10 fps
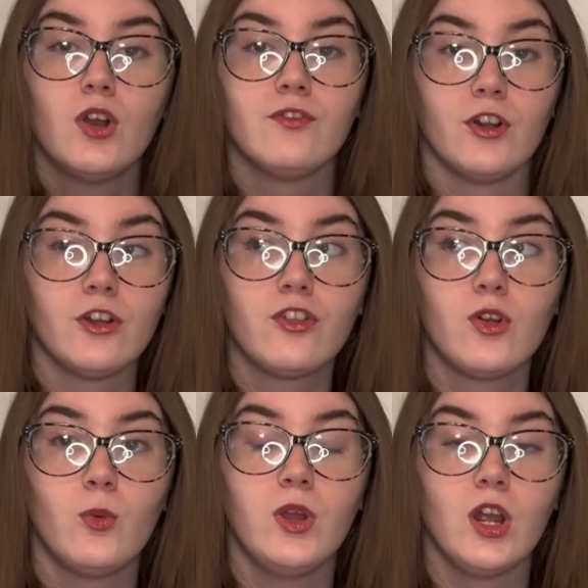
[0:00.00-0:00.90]

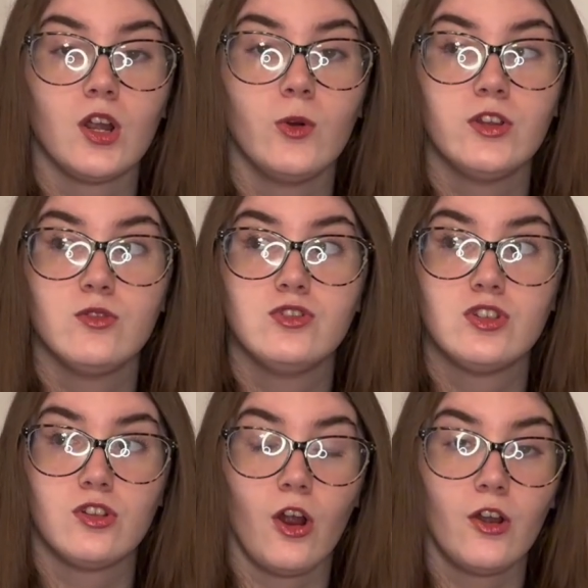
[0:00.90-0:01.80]
first we are going to
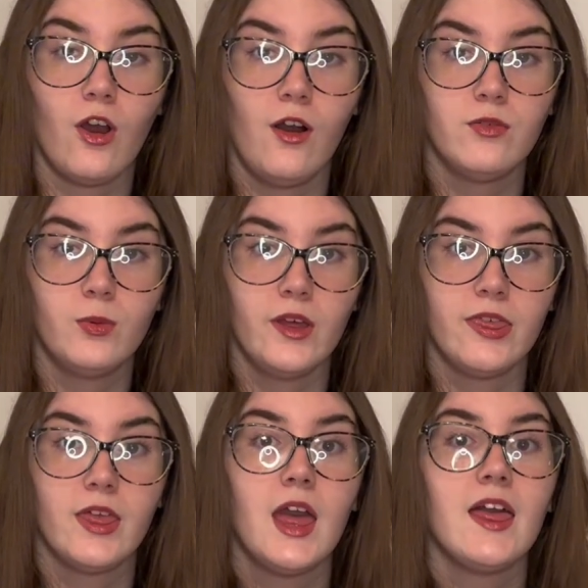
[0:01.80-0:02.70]
start off with
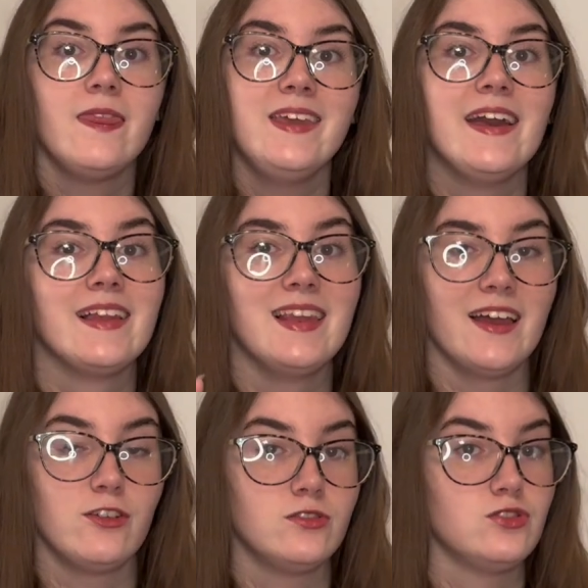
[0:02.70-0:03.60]
the
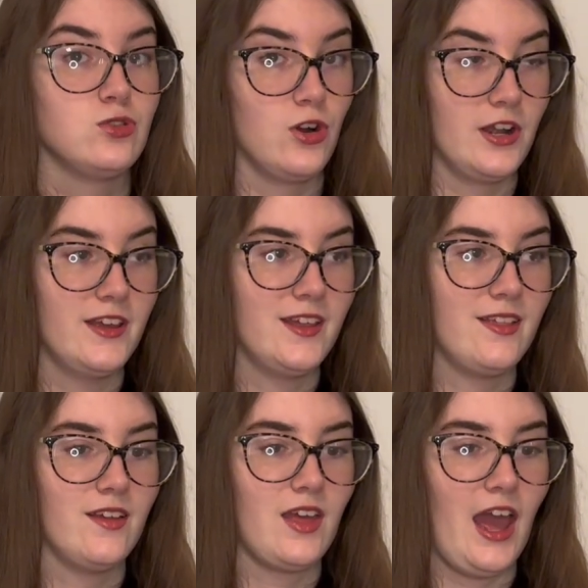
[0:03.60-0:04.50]

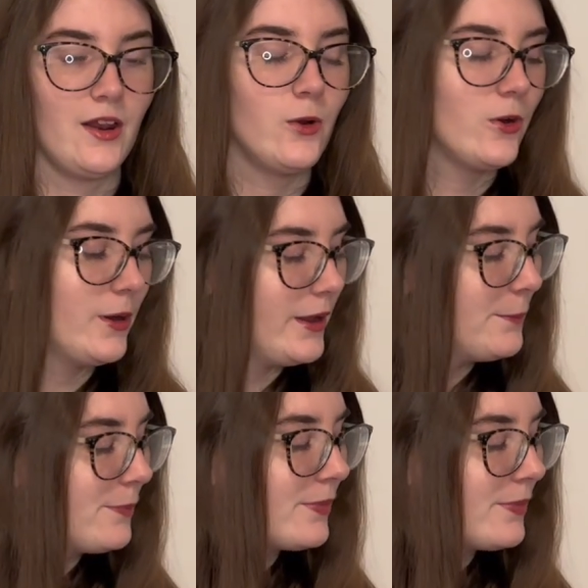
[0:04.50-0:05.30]
electronics category.